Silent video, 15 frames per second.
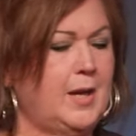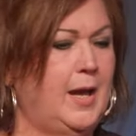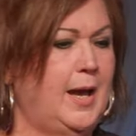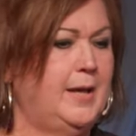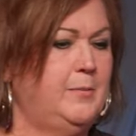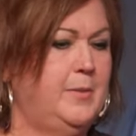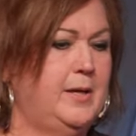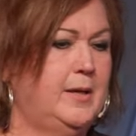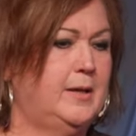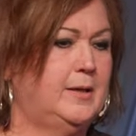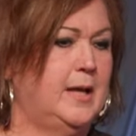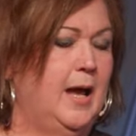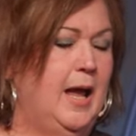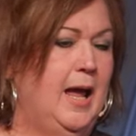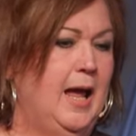Amen.
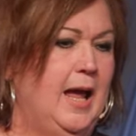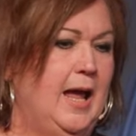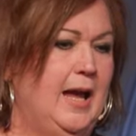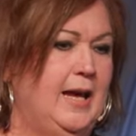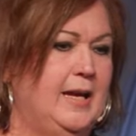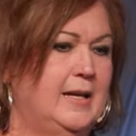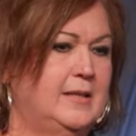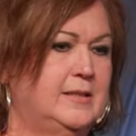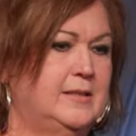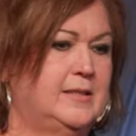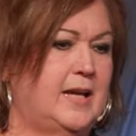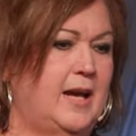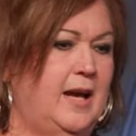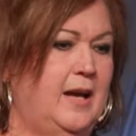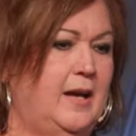And
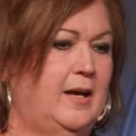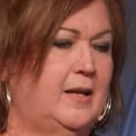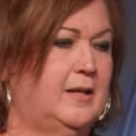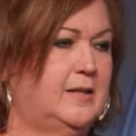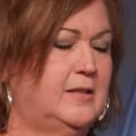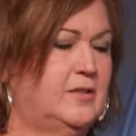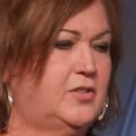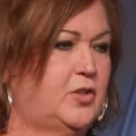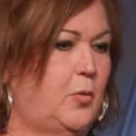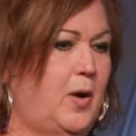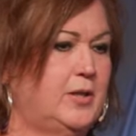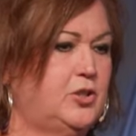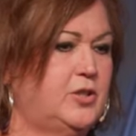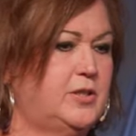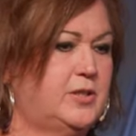uh, so I
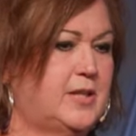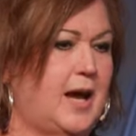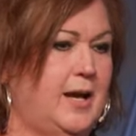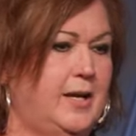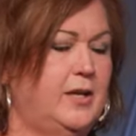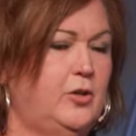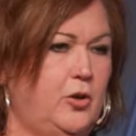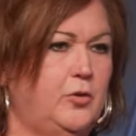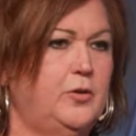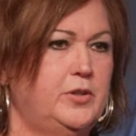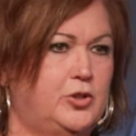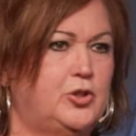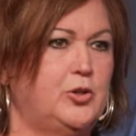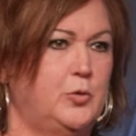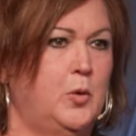just, I
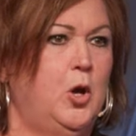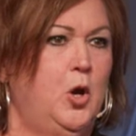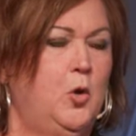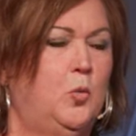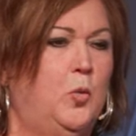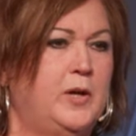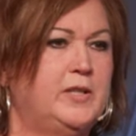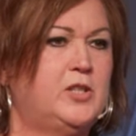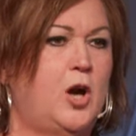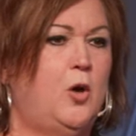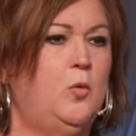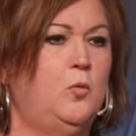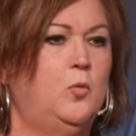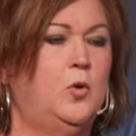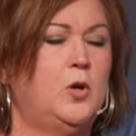encourage you. We
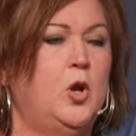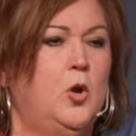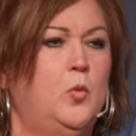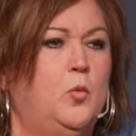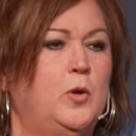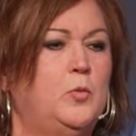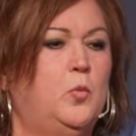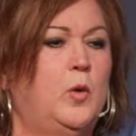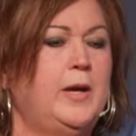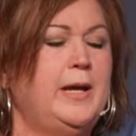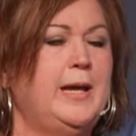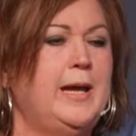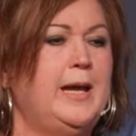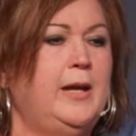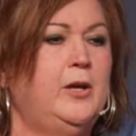don't want, when we
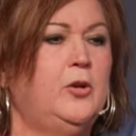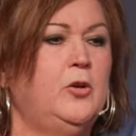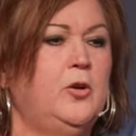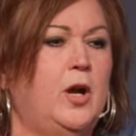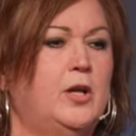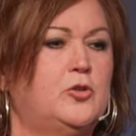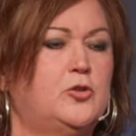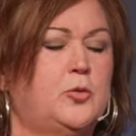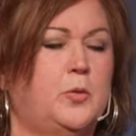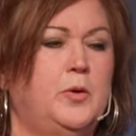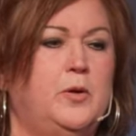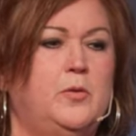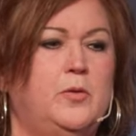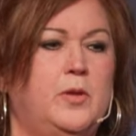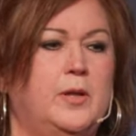hear a
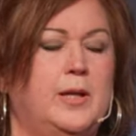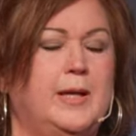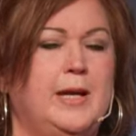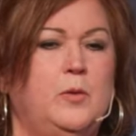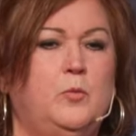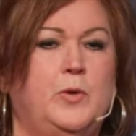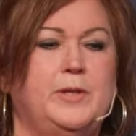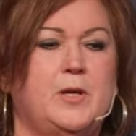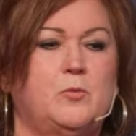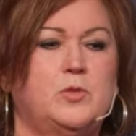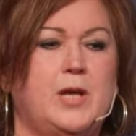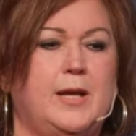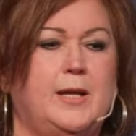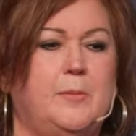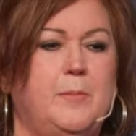truth, and again, we don't
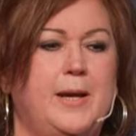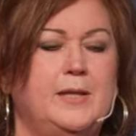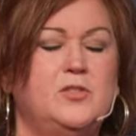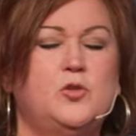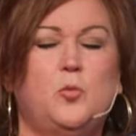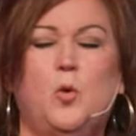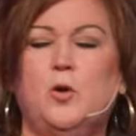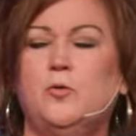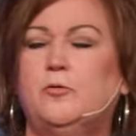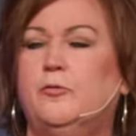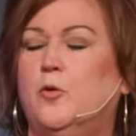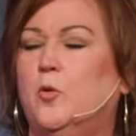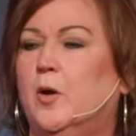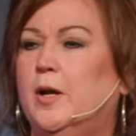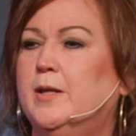take a man's word
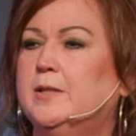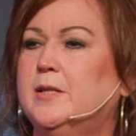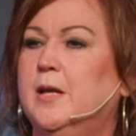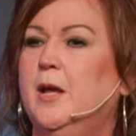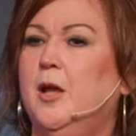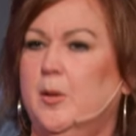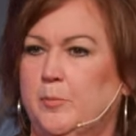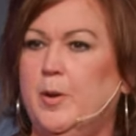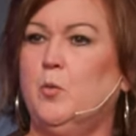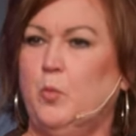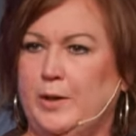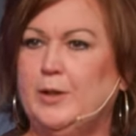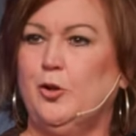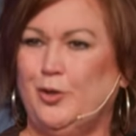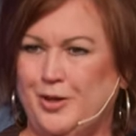for it, but
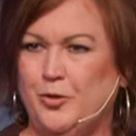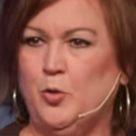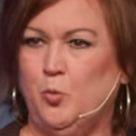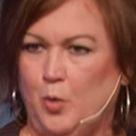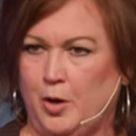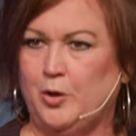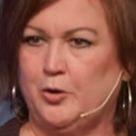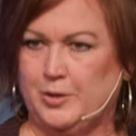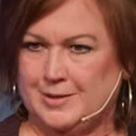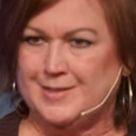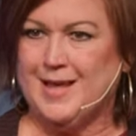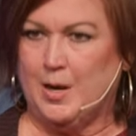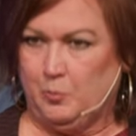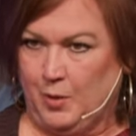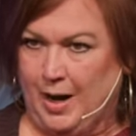we look in the Word. Is
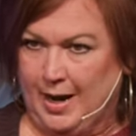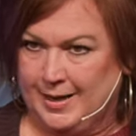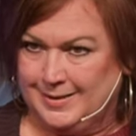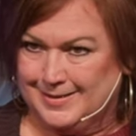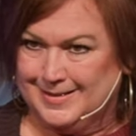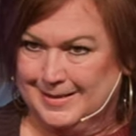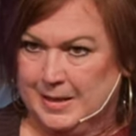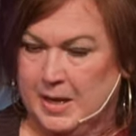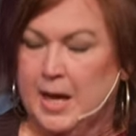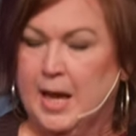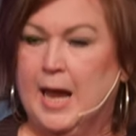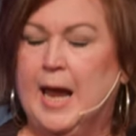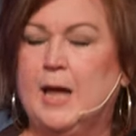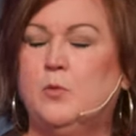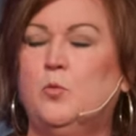that right?
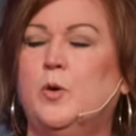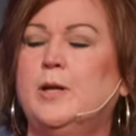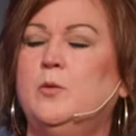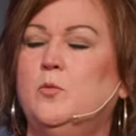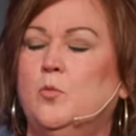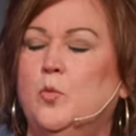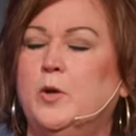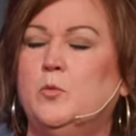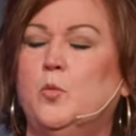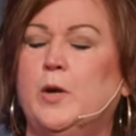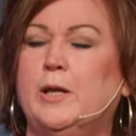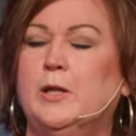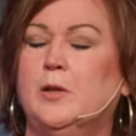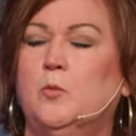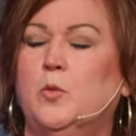And when, when,
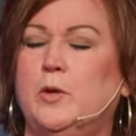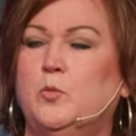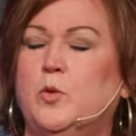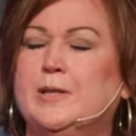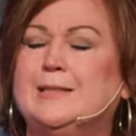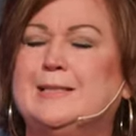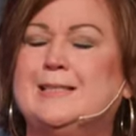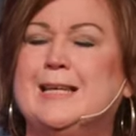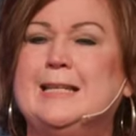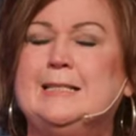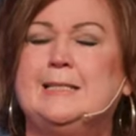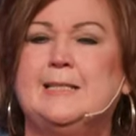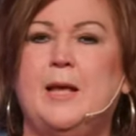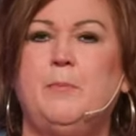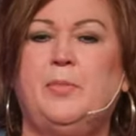we, when we see
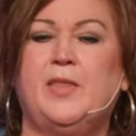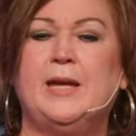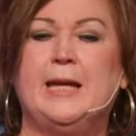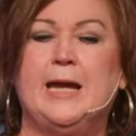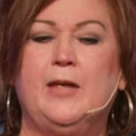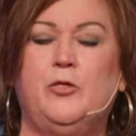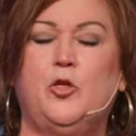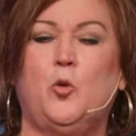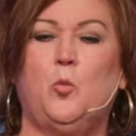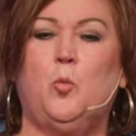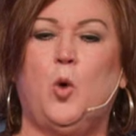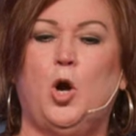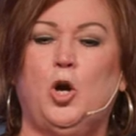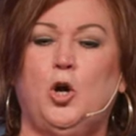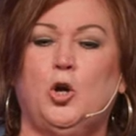something in the
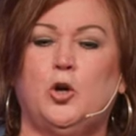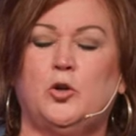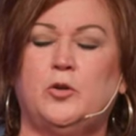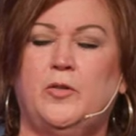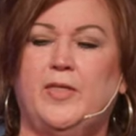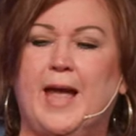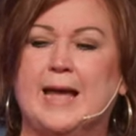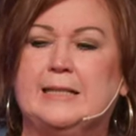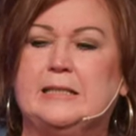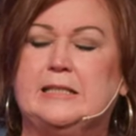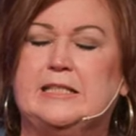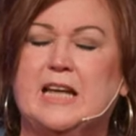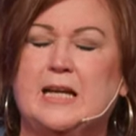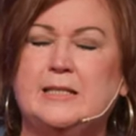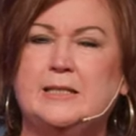Word that
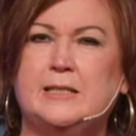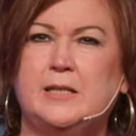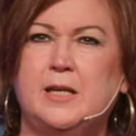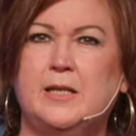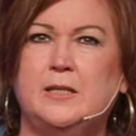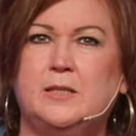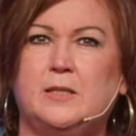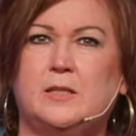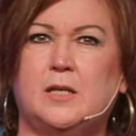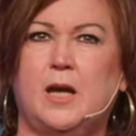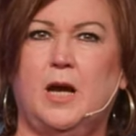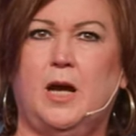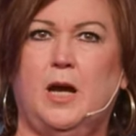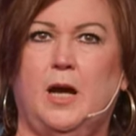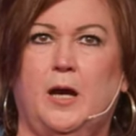doesn't
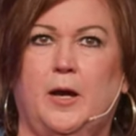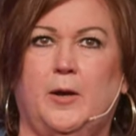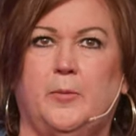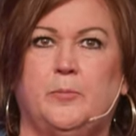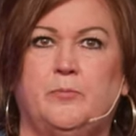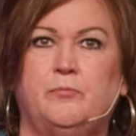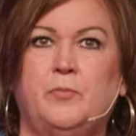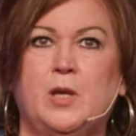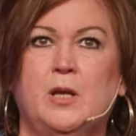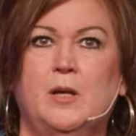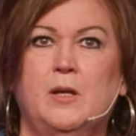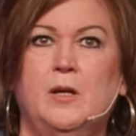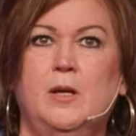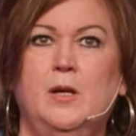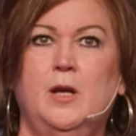um,
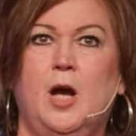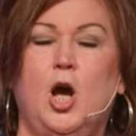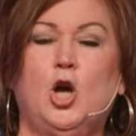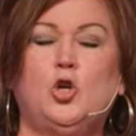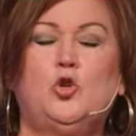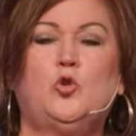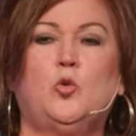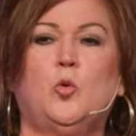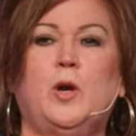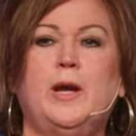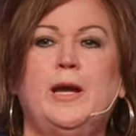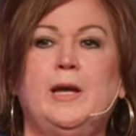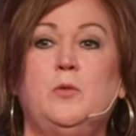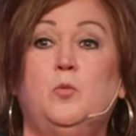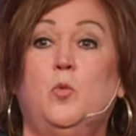
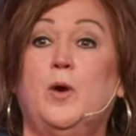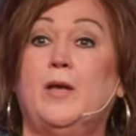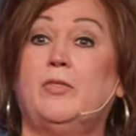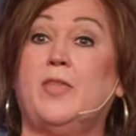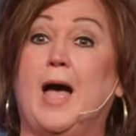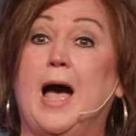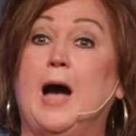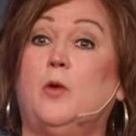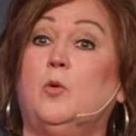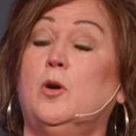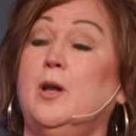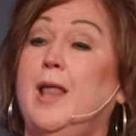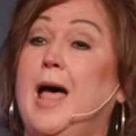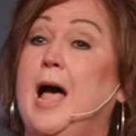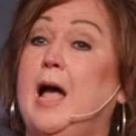agree with our
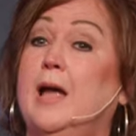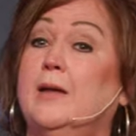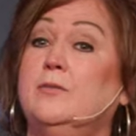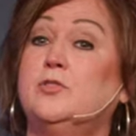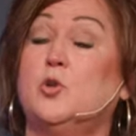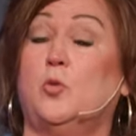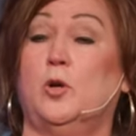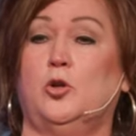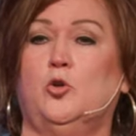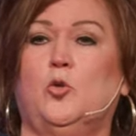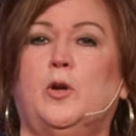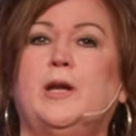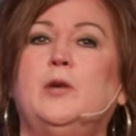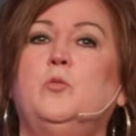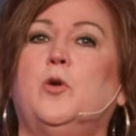lives or
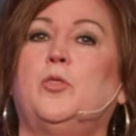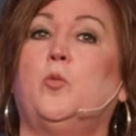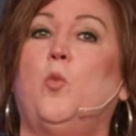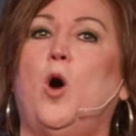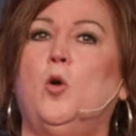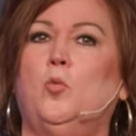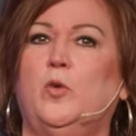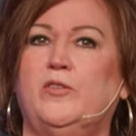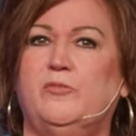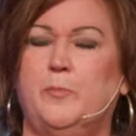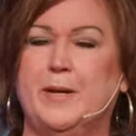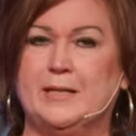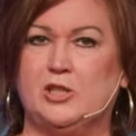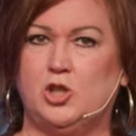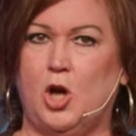agree with what we've
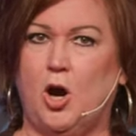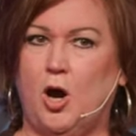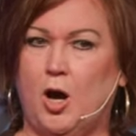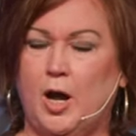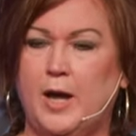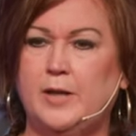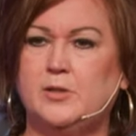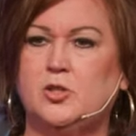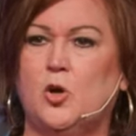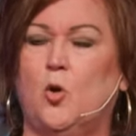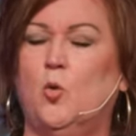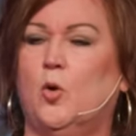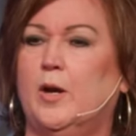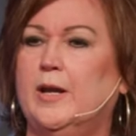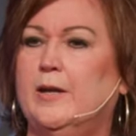been taught,
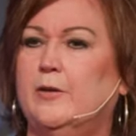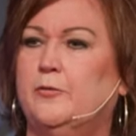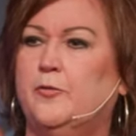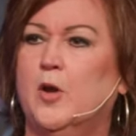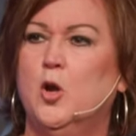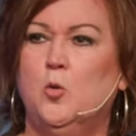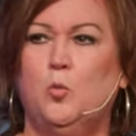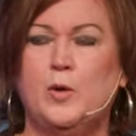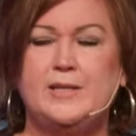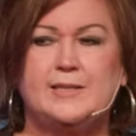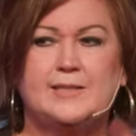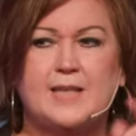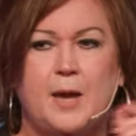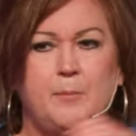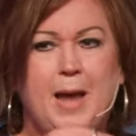or if we
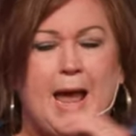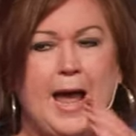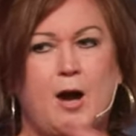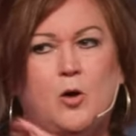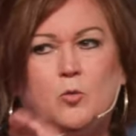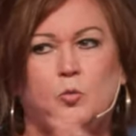somehow